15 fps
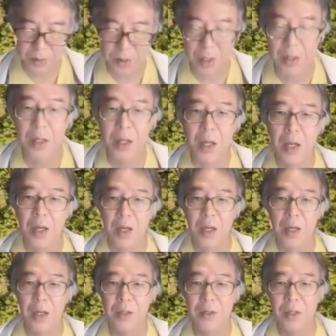Okay,
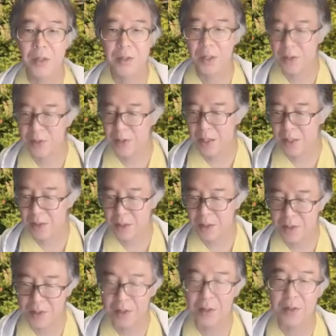and as I said, I
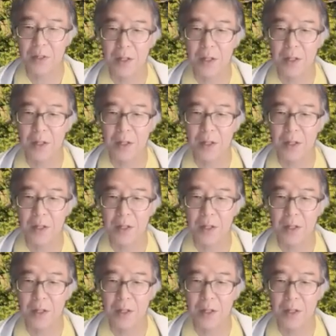think